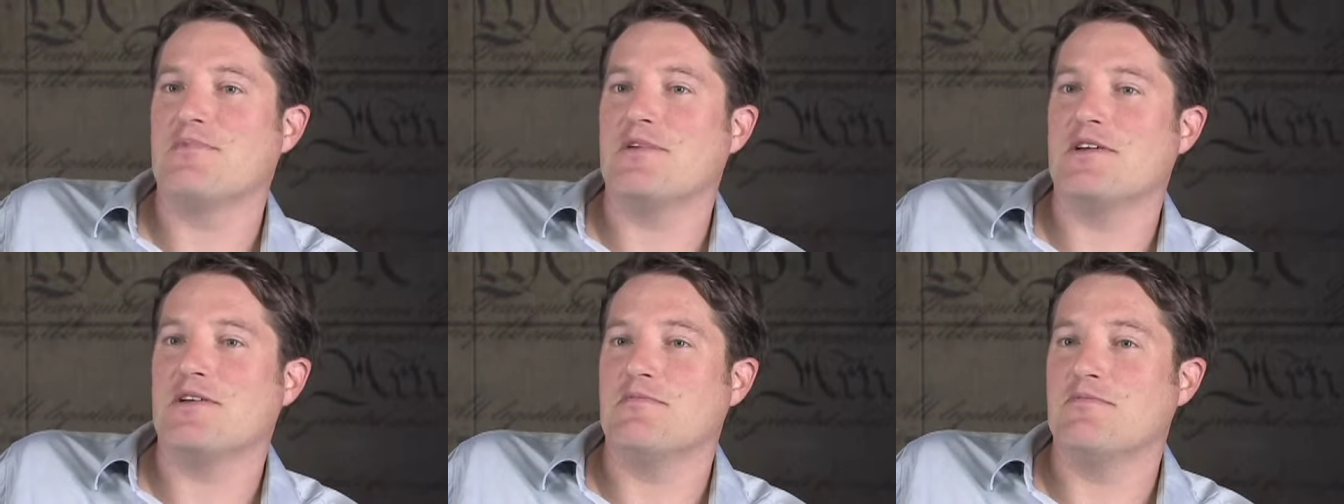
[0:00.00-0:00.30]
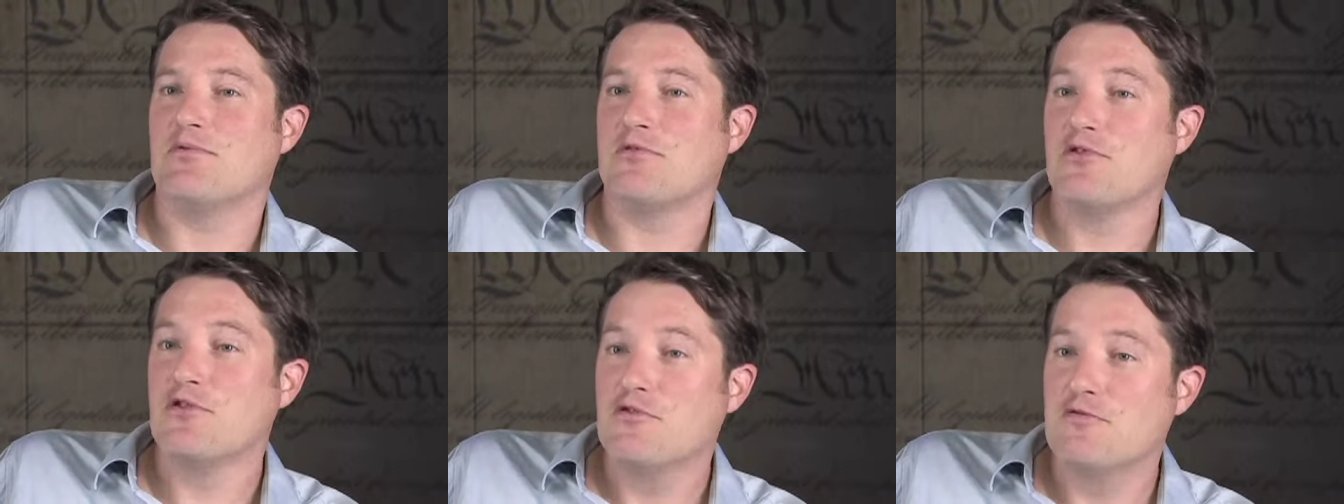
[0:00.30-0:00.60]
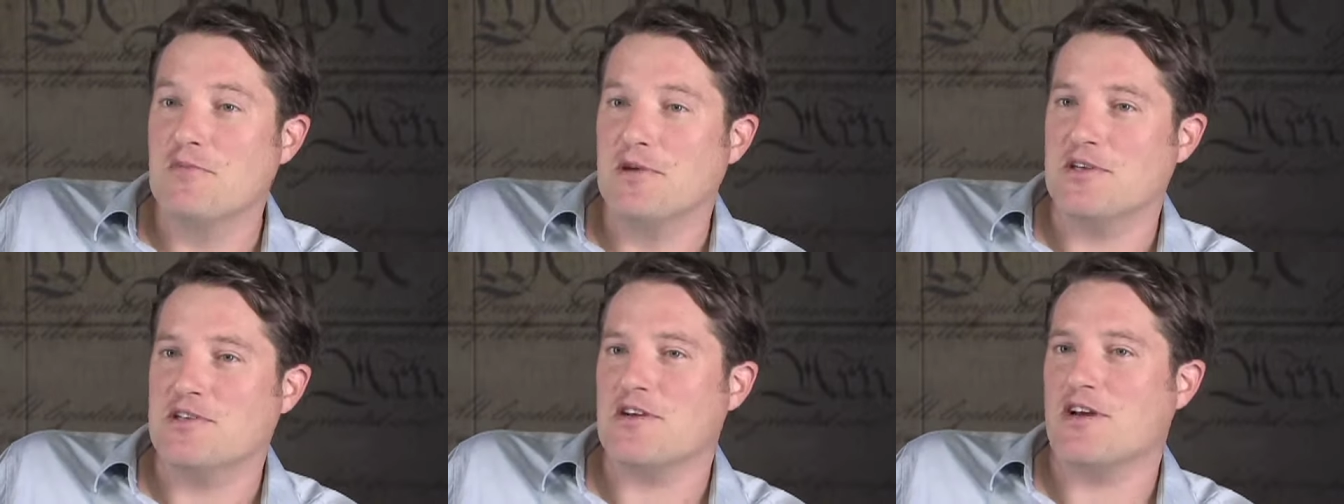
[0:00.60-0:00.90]

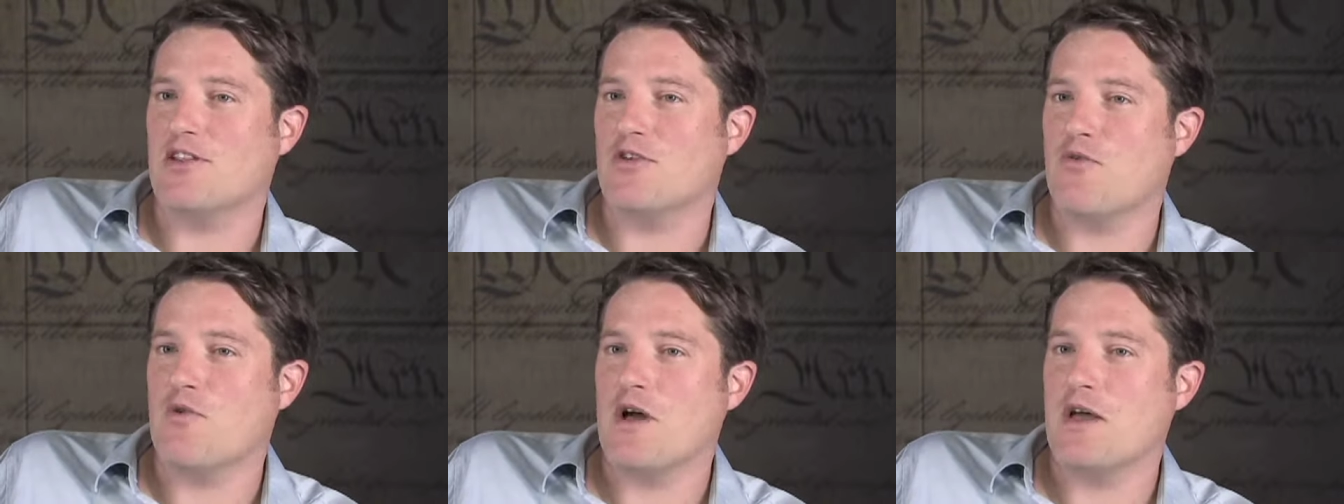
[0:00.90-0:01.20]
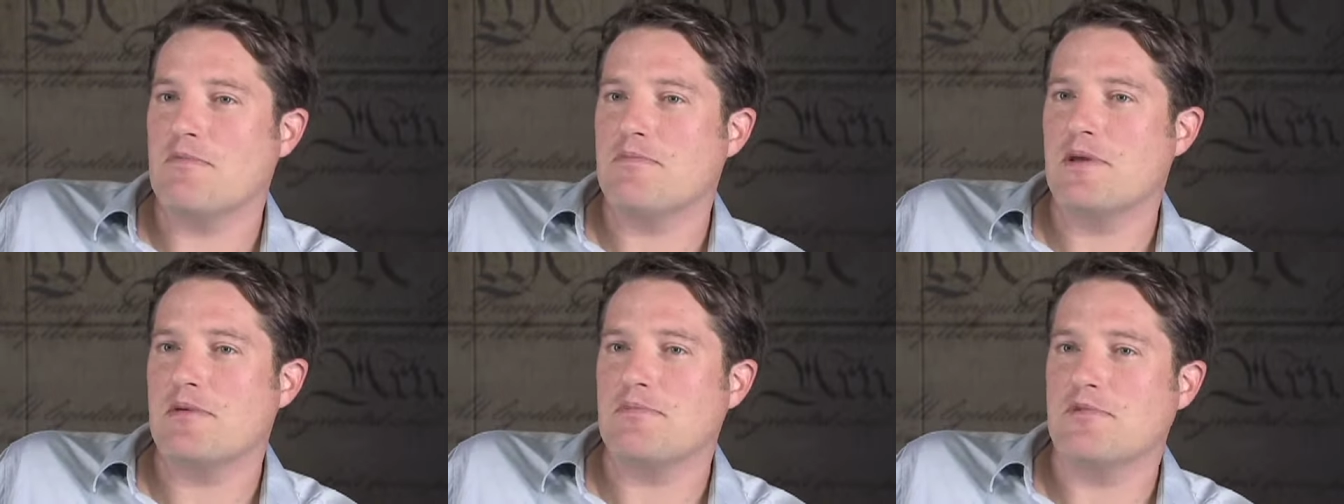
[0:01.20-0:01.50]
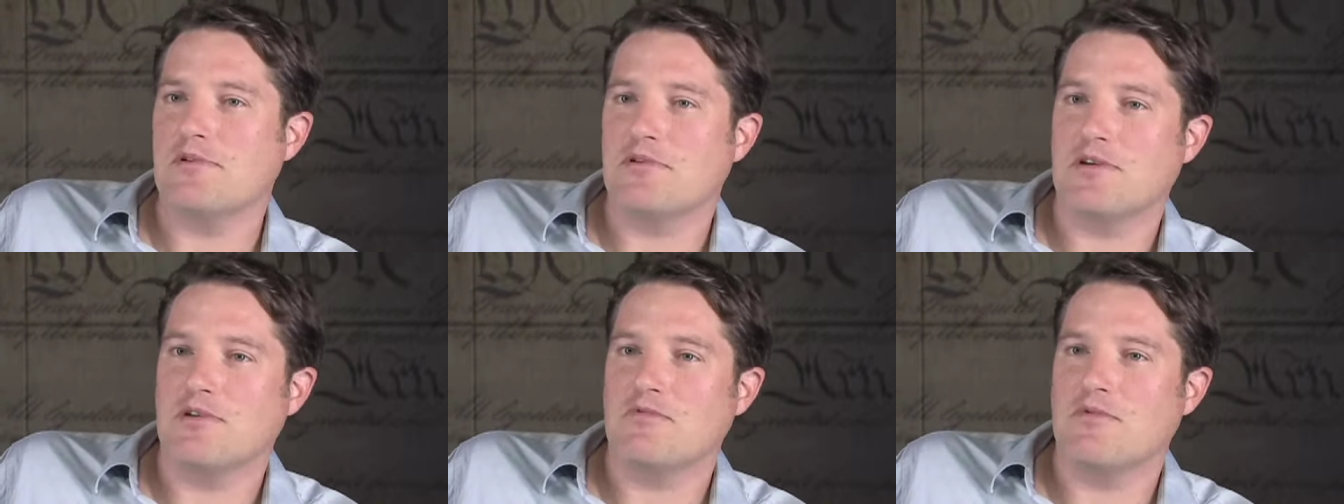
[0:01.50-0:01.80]
improvements on the way
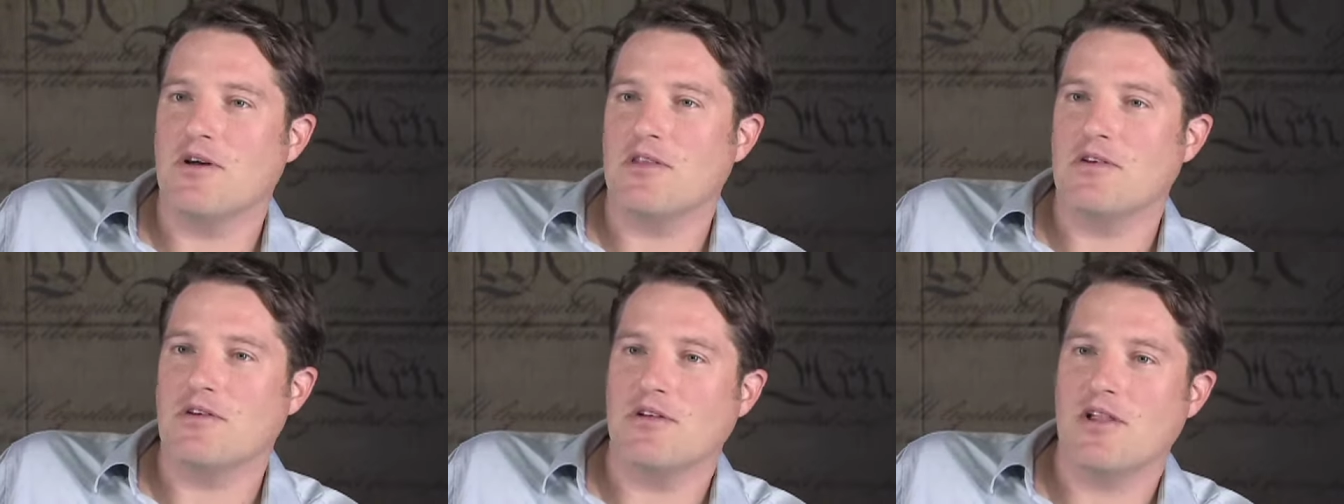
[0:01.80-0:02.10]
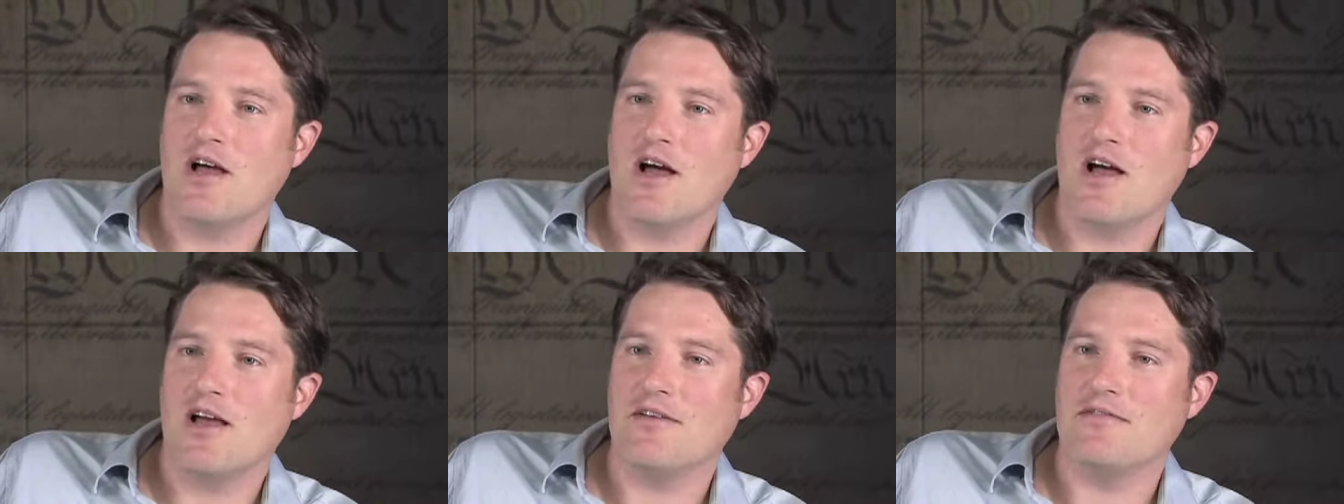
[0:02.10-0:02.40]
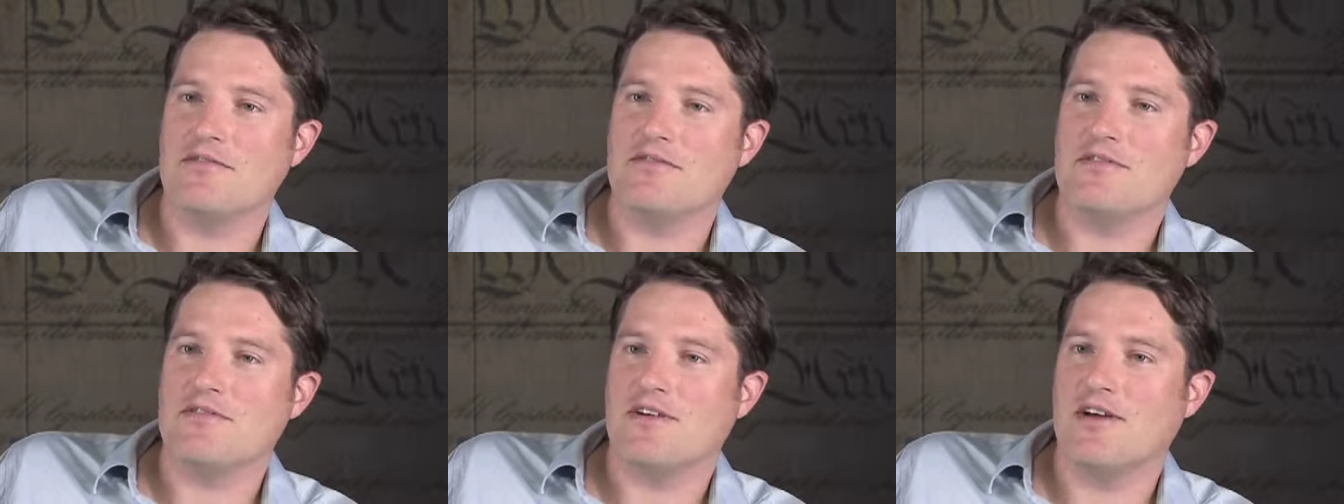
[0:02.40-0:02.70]
people can run their
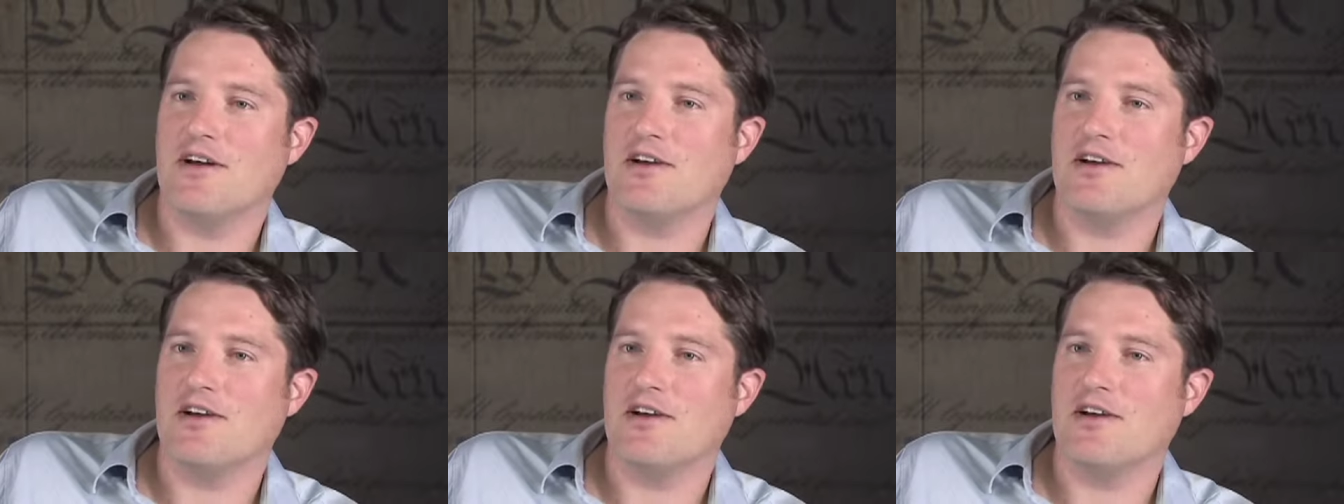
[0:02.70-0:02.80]
lives,